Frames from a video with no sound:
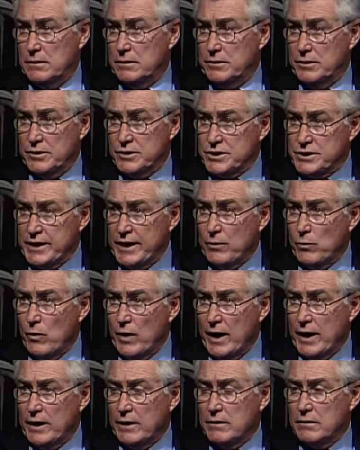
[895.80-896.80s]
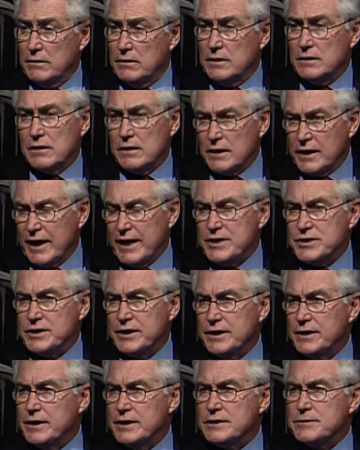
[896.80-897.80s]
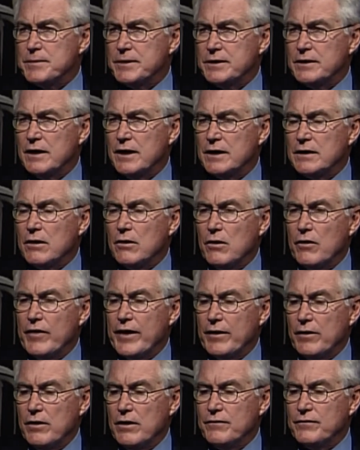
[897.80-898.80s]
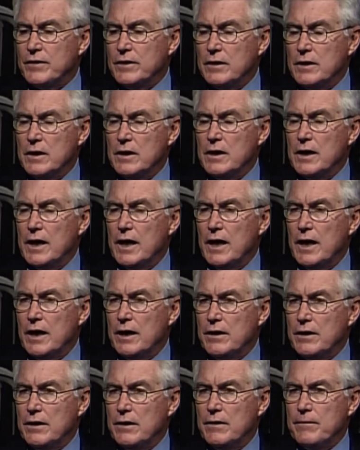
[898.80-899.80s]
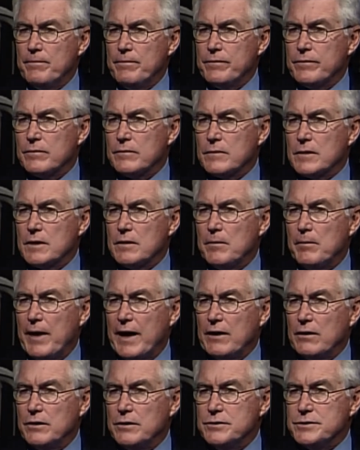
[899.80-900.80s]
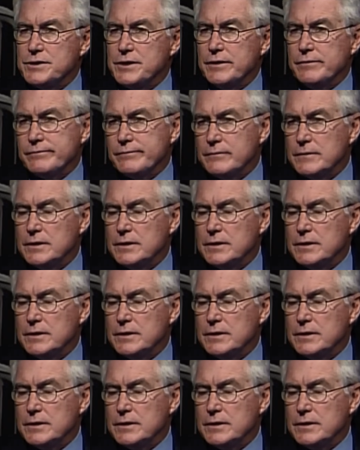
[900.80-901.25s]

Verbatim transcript: to statewide. Occasionally it does, but not all that often. And by losing,